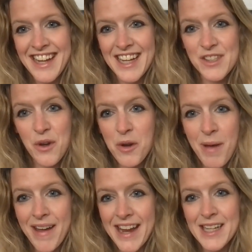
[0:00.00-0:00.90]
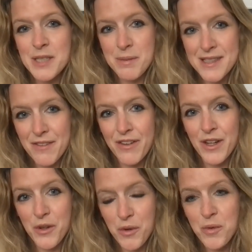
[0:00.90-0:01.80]
It's not about any
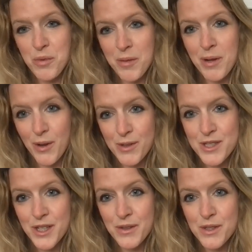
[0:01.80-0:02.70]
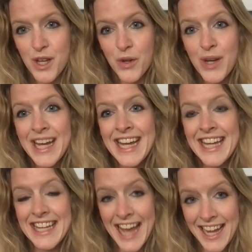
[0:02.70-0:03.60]
specific group we belong to. So
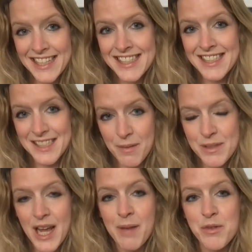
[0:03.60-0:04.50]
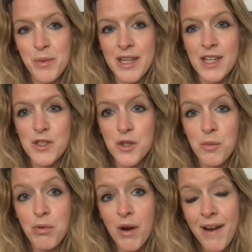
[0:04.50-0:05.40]
yes, sometimes we need
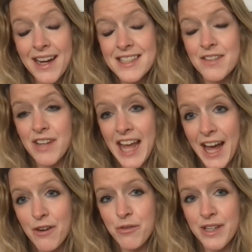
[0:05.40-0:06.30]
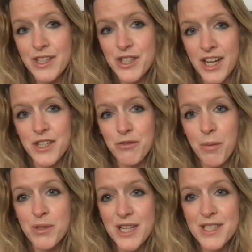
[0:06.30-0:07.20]
to proactively outreach to
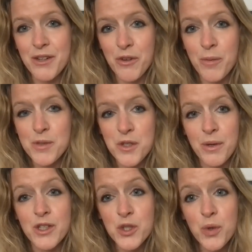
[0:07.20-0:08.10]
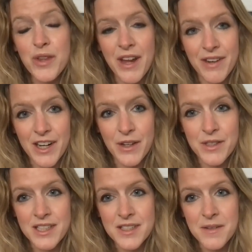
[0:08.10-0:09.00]
underrepresented groups to ensure they're
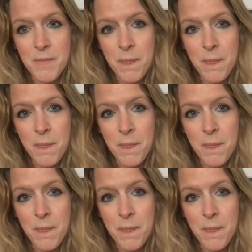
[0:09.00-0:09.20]
included.